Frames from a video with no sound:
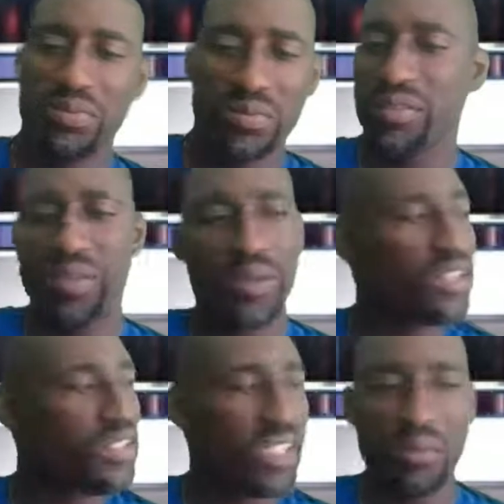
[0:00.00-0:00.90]
if you out
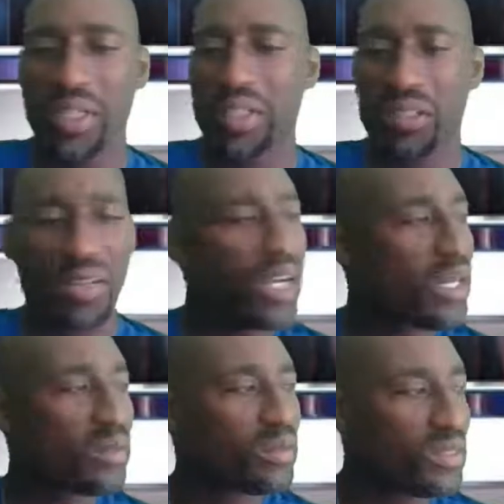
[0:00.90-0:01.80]
there committing
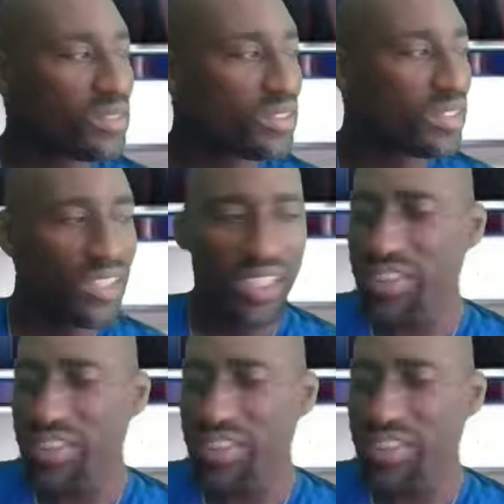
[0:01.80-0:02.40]
crimes and